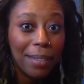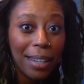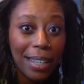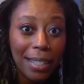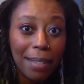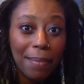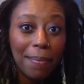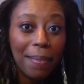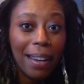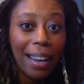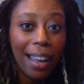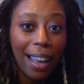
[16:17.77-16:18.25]

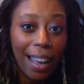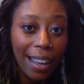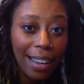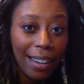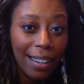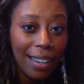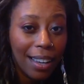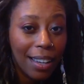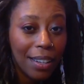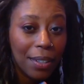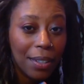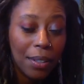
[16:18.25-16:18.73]
my
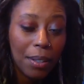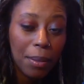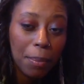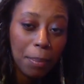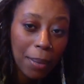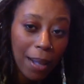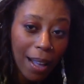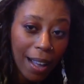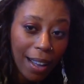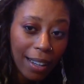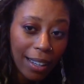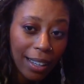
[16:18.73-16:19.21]
head under a
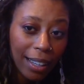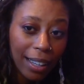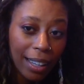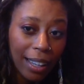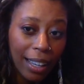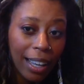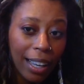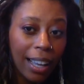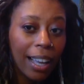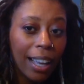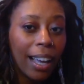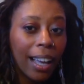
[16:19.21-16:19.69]
block
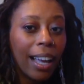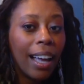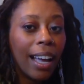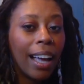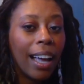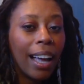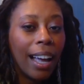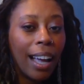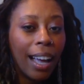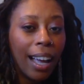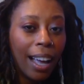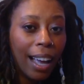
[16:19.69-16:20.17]

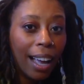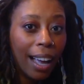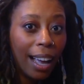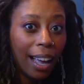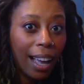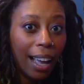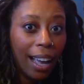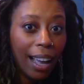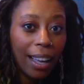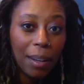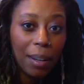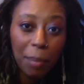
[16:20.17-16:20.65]

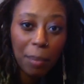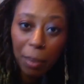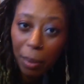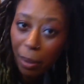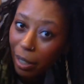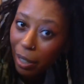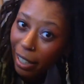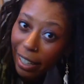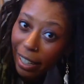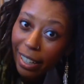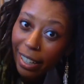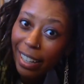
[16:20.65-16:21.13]
and
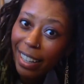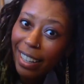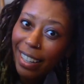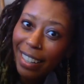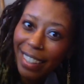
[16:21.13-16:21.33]
breathe.